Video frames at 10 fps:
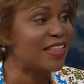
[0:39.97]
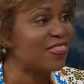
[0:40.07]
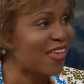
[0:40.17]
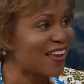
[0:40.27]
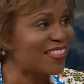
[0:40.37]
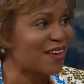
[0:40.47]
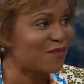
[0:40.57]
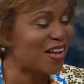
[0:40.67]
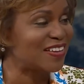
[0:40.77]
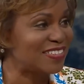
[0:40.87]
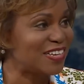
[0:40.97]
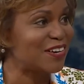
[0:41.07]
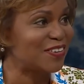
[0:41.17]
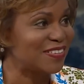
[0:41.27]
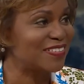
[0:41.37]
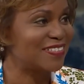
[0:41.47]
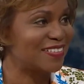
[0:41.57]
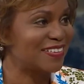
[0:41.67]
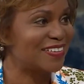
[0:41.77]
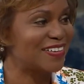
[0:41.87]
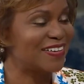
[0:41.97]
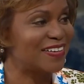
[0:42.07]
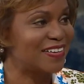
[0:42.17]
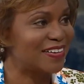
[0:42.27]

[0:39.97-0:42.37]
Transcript: and thank thank that volunteer. Yeah, people